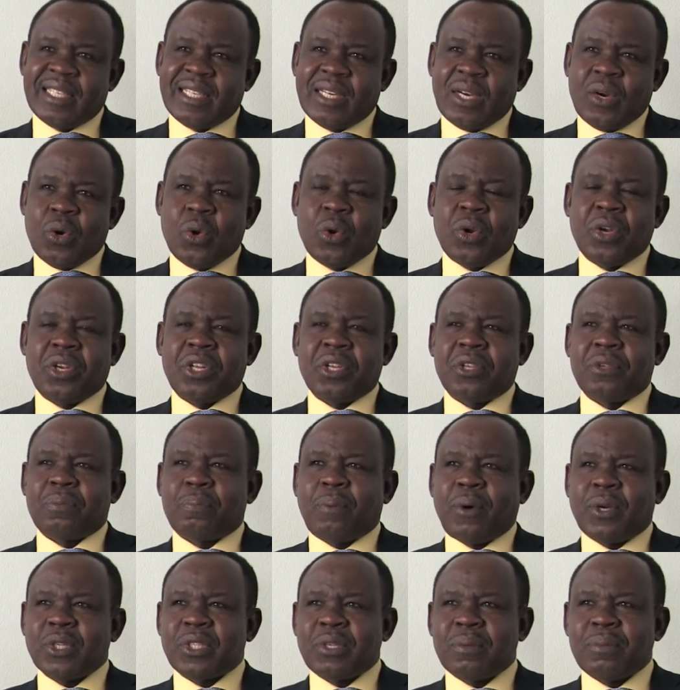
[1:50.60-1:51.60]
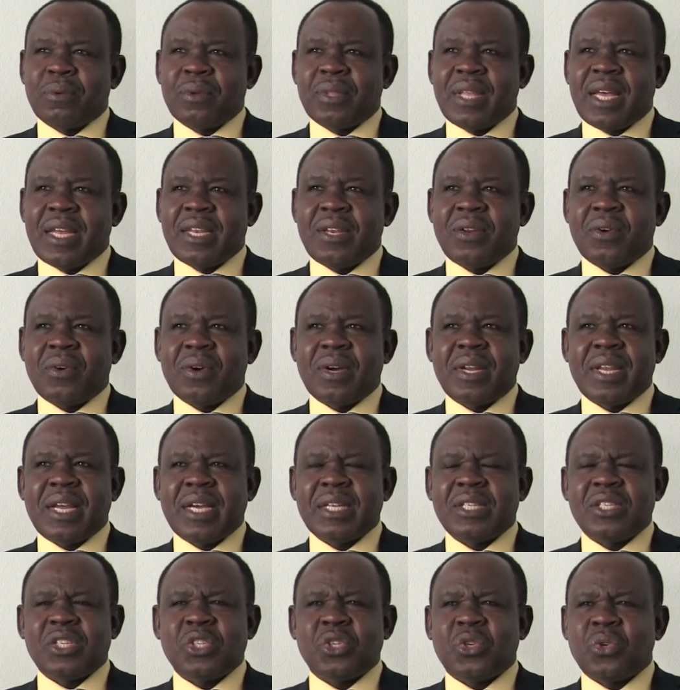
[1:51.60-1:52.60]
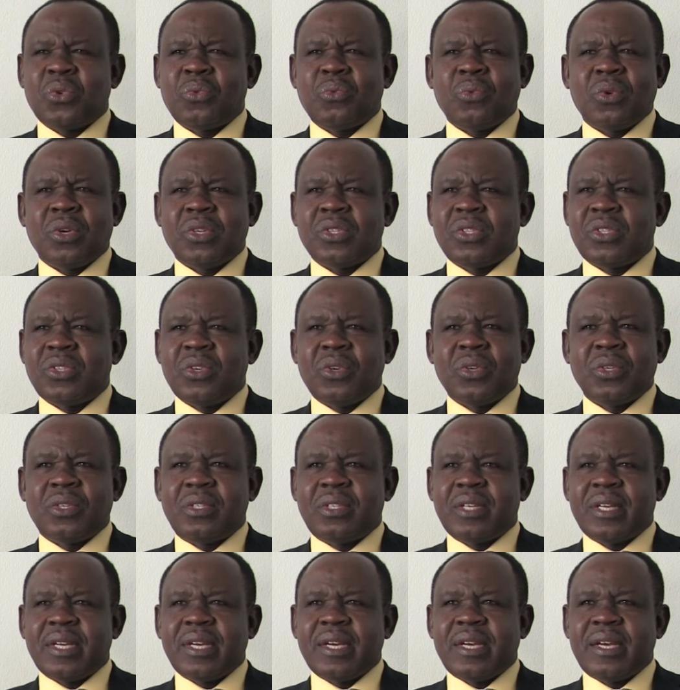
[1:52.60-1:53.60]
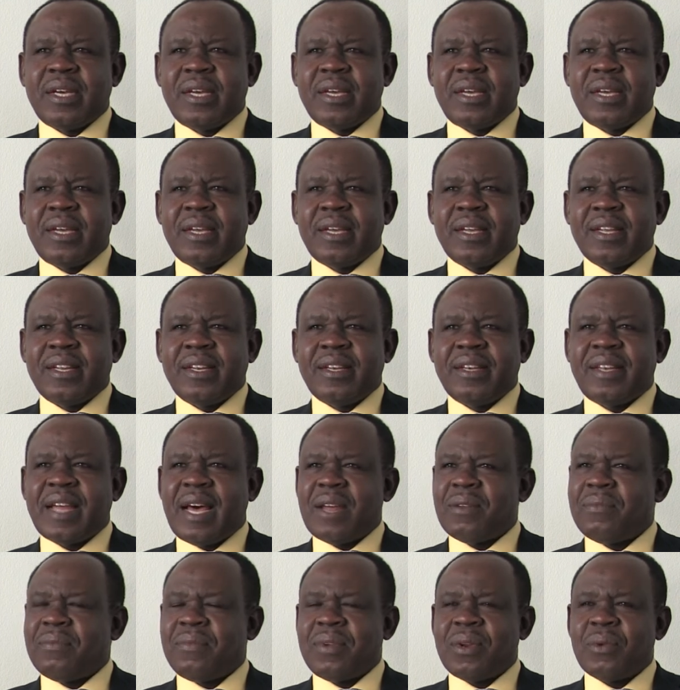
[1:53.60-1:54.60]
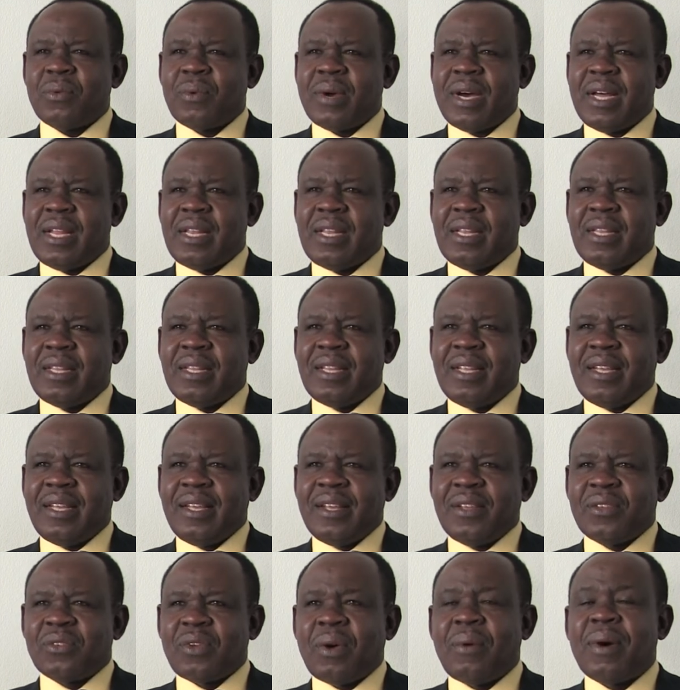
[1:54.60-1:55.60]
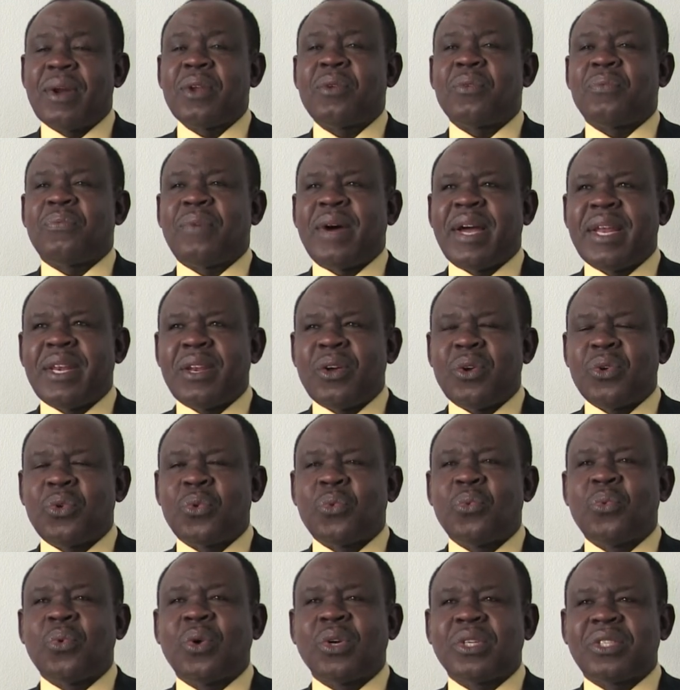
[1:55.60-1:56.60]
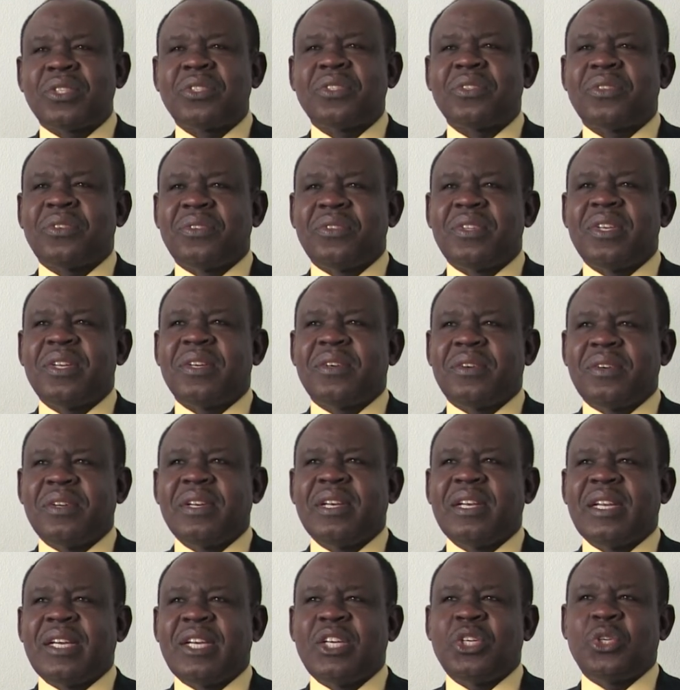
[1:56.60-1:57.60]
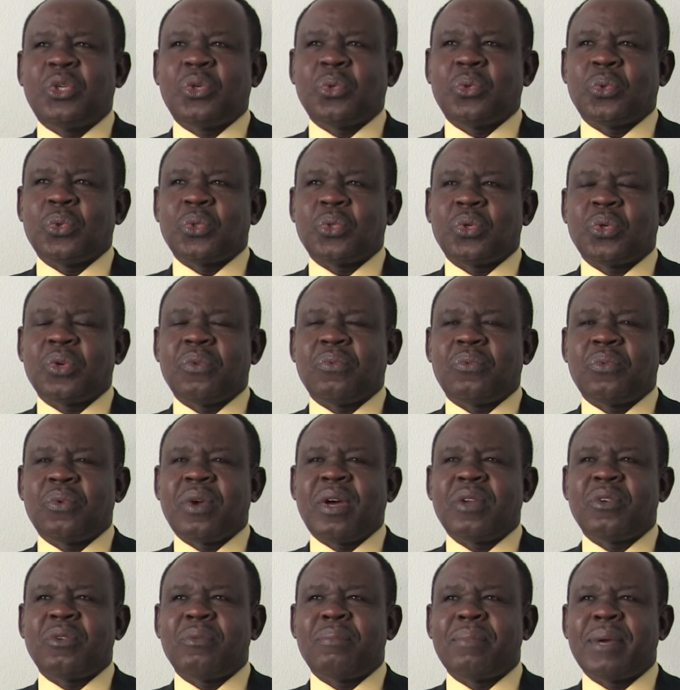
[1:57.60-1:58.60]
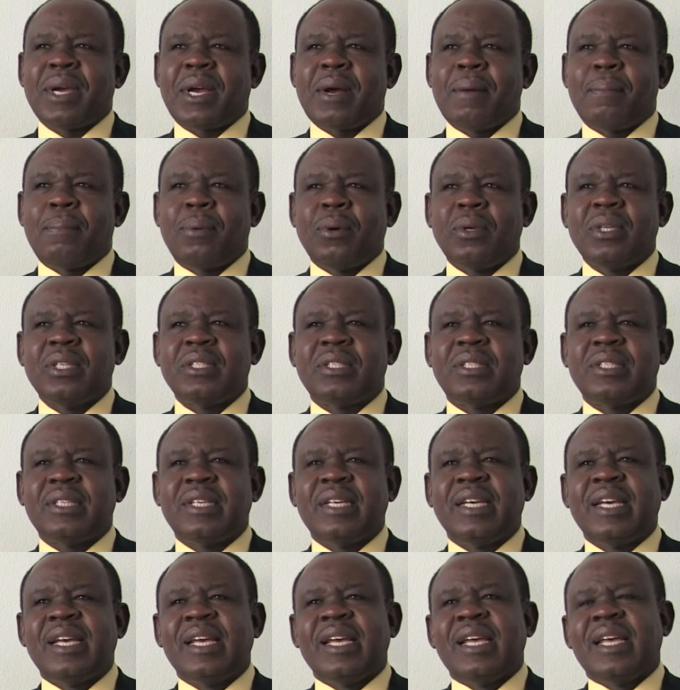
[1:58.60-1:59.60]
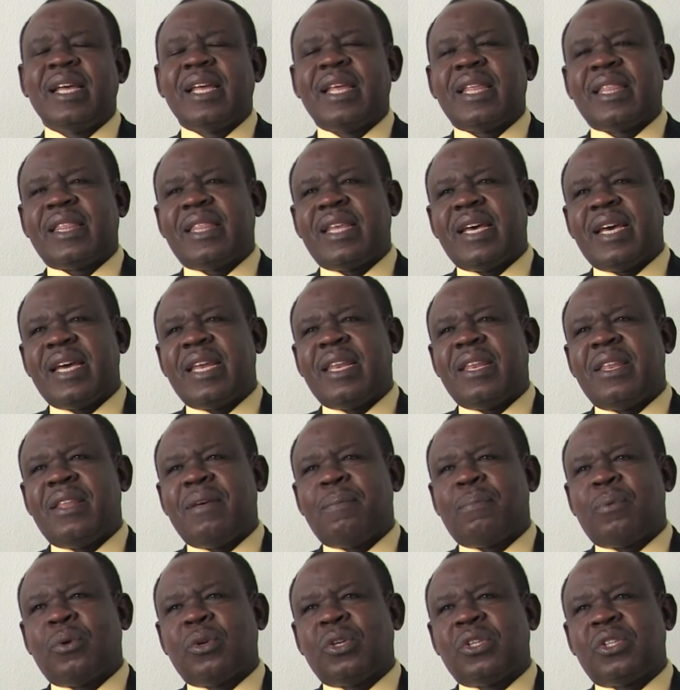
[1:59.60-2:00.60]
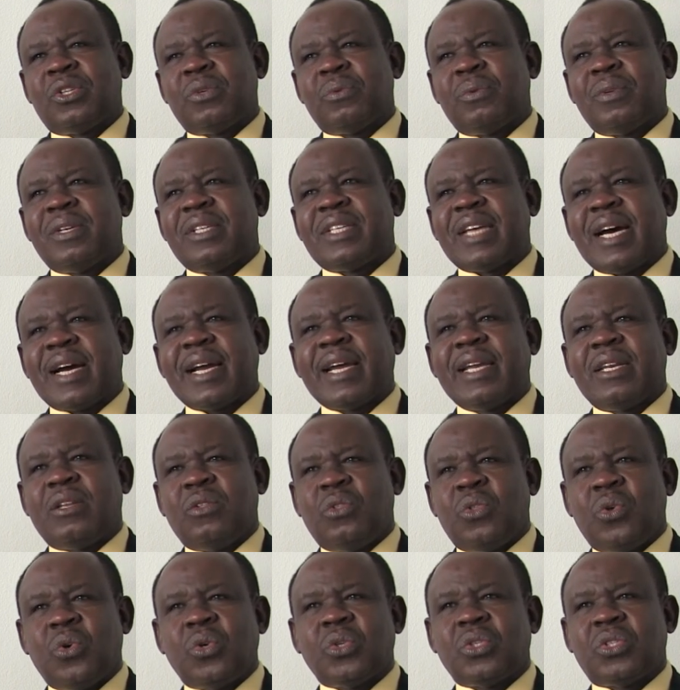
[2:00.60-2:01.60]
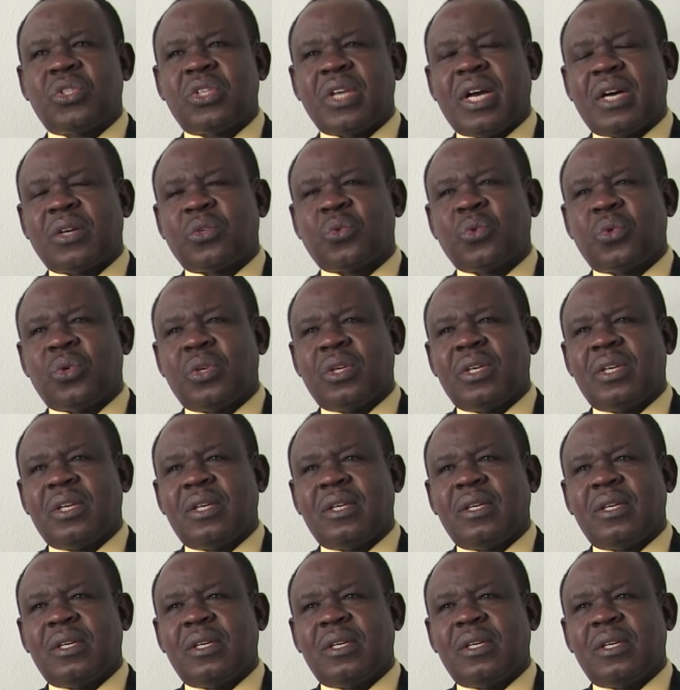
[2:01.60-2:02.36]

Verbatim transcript: or it is possible that organization was not uh, done very well. So I want to find out what's the real issue. So if we are to make a policy, then the policy will target those actual